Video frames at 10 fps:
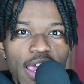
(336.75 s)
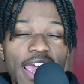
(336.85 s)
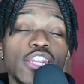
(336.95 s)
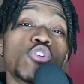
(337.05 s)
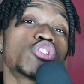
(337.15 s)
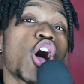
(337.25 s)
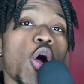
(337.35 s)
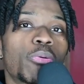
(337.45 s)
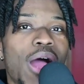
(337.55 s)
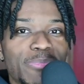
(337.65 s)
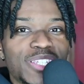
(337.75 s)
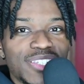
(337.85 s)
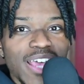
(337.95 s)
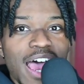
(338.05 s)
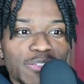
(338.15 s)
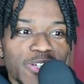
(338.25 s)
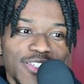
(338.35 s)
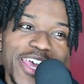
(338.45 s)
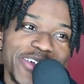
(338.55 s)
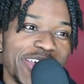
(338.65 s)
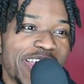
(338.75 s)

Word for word: And those are all promising signs because if